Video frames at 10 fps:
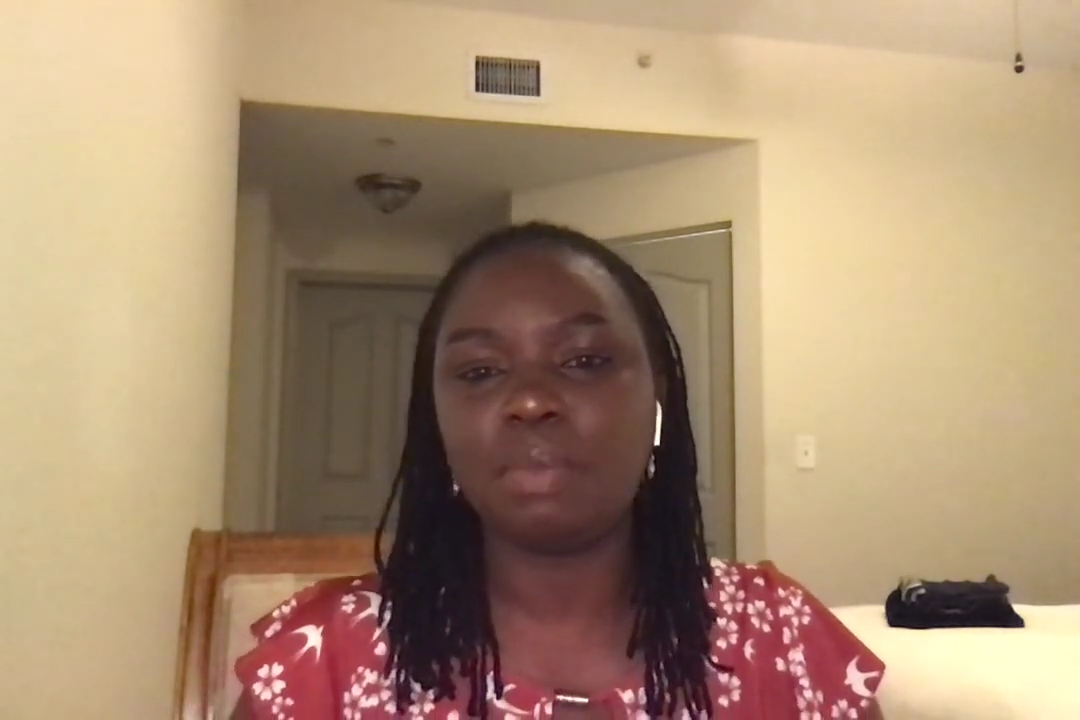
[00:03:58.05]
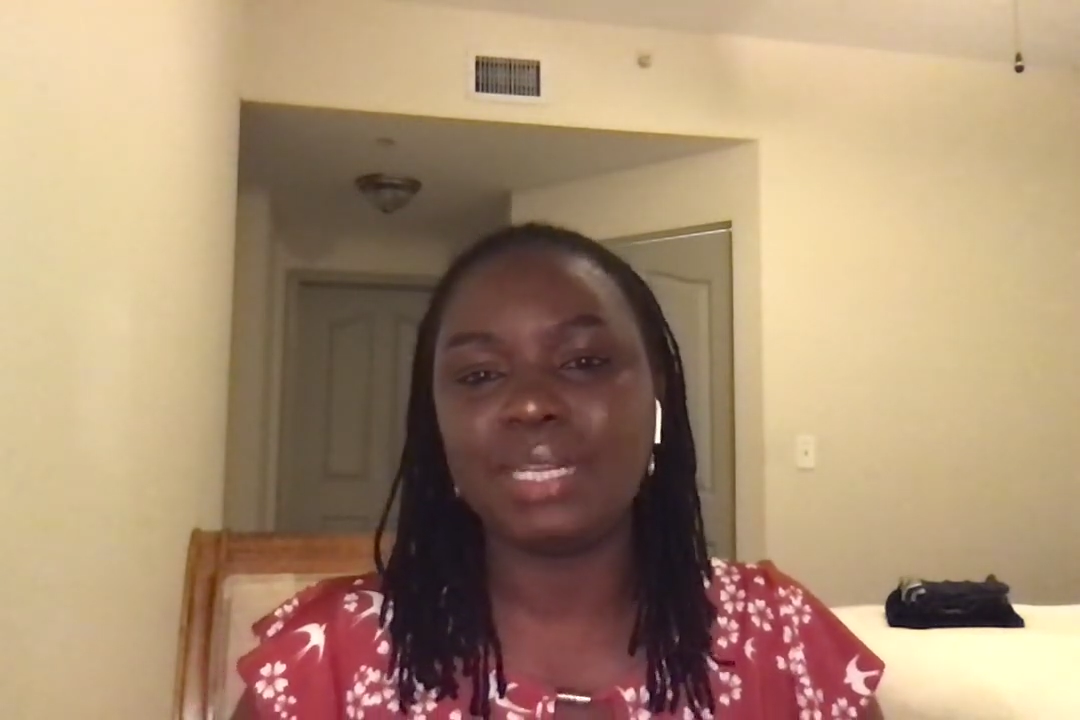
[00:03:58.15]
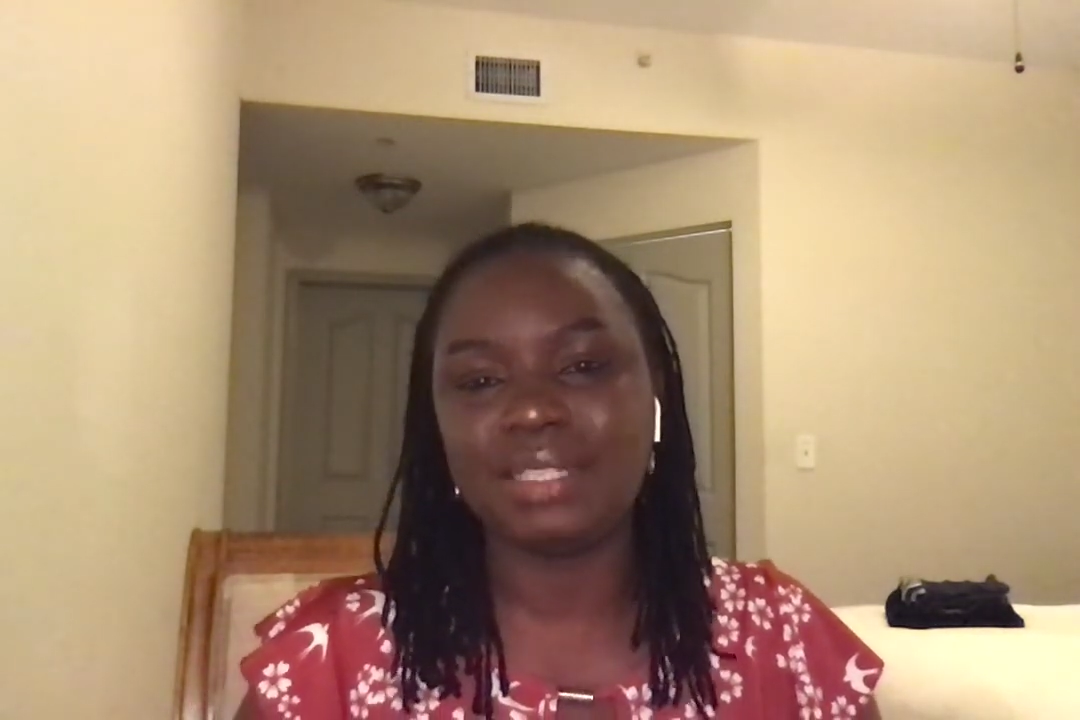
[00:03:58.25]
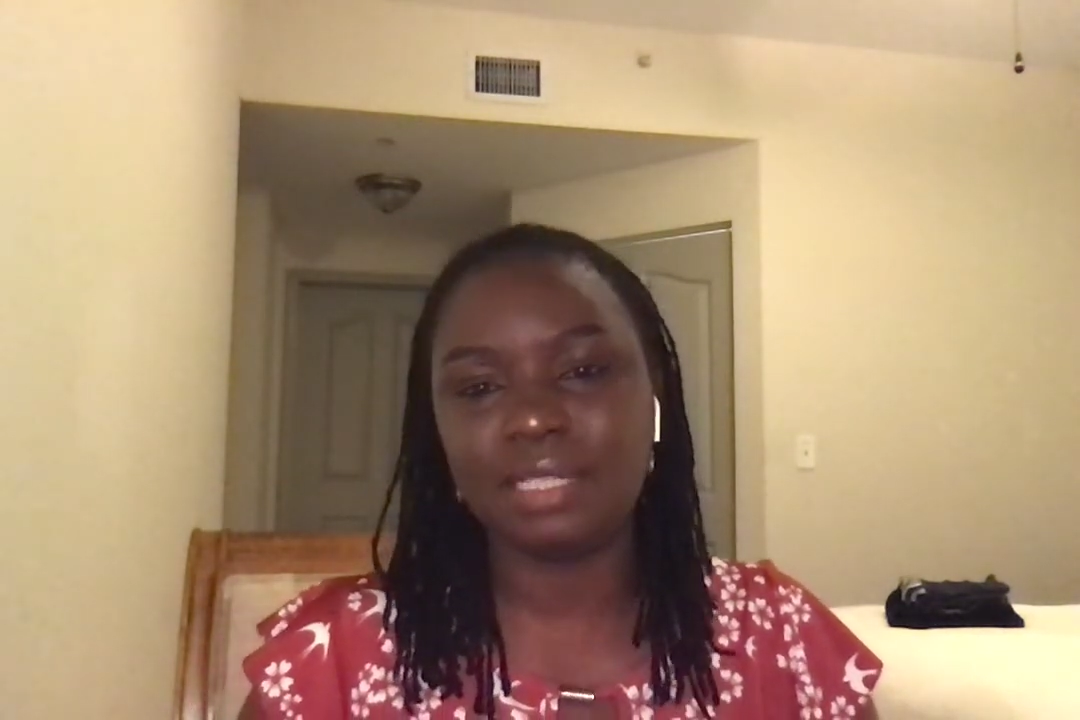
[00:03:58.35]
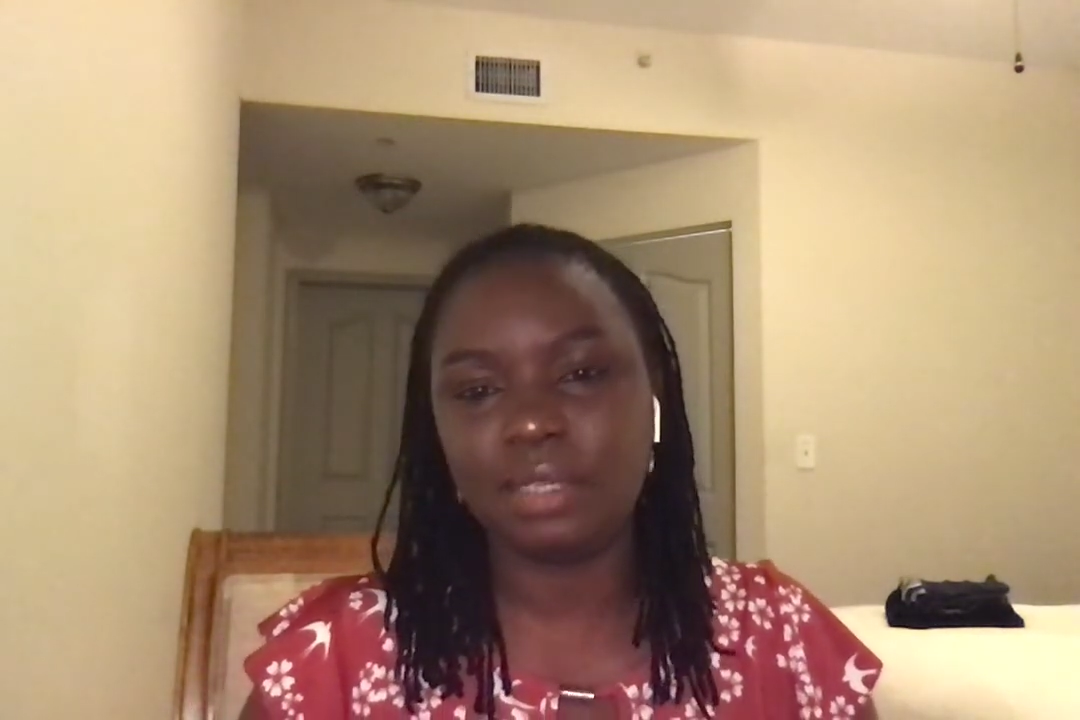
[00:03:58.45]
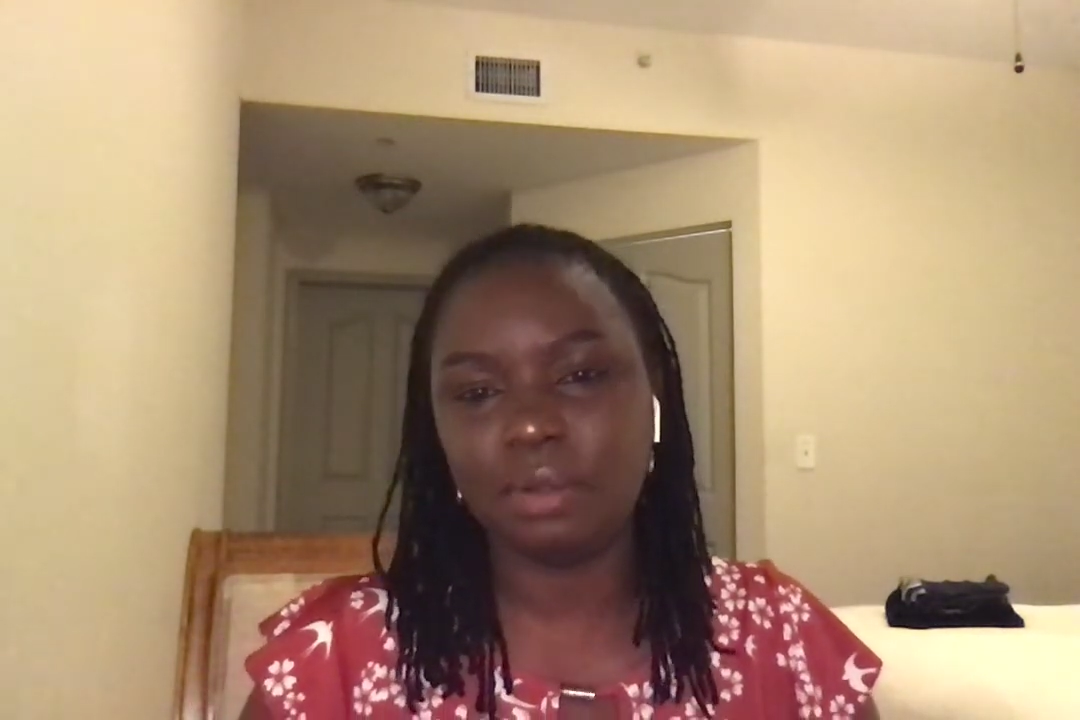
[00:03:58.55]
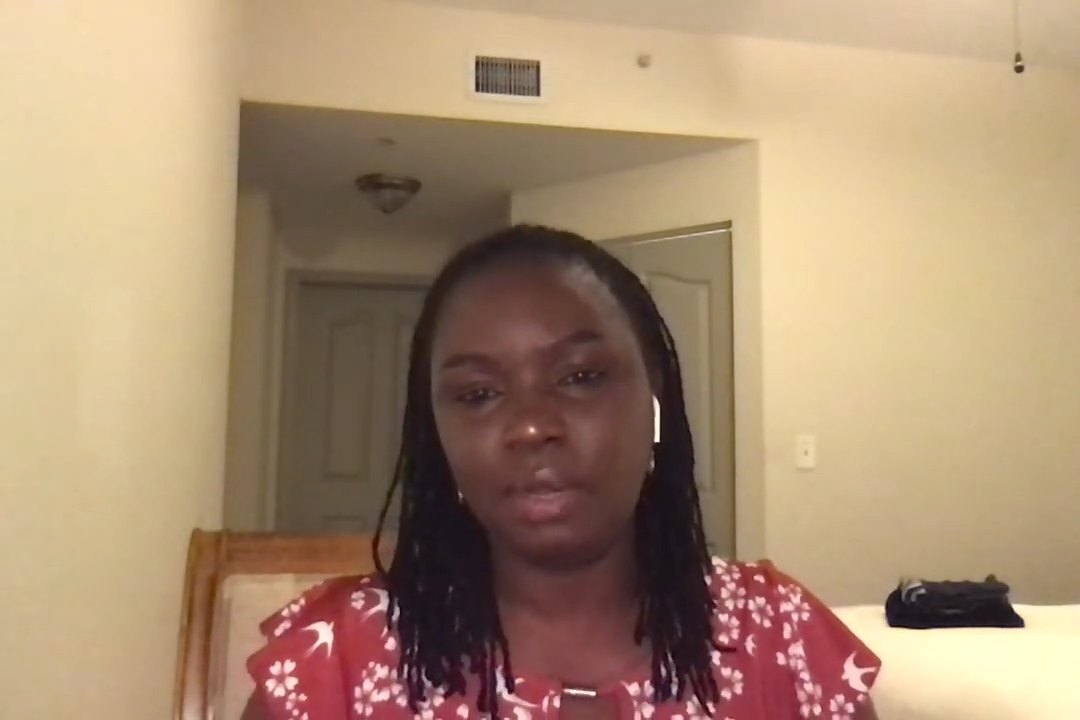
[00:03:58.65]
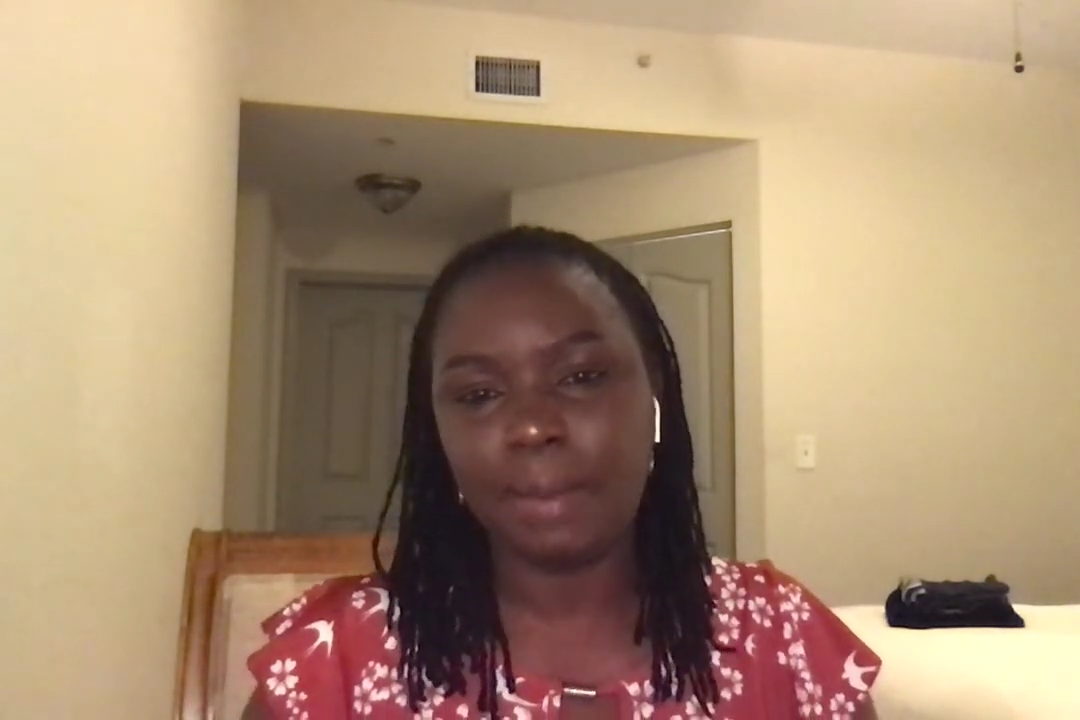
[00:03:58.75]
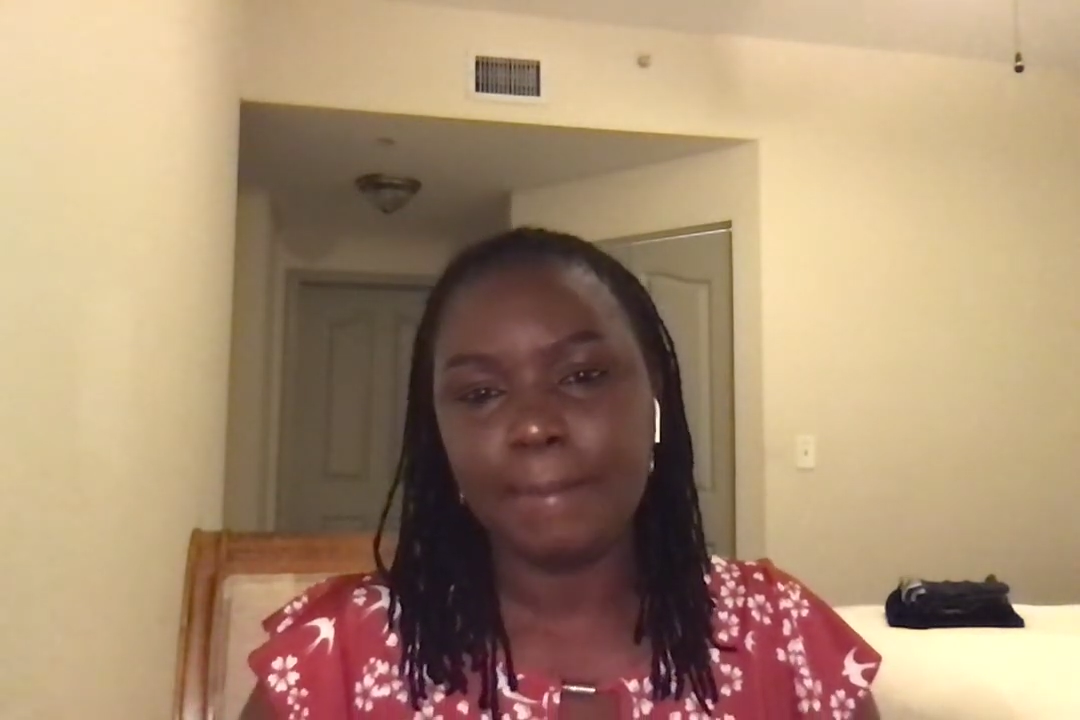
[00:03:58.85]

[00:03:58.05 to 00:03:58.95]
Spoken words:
medicinal,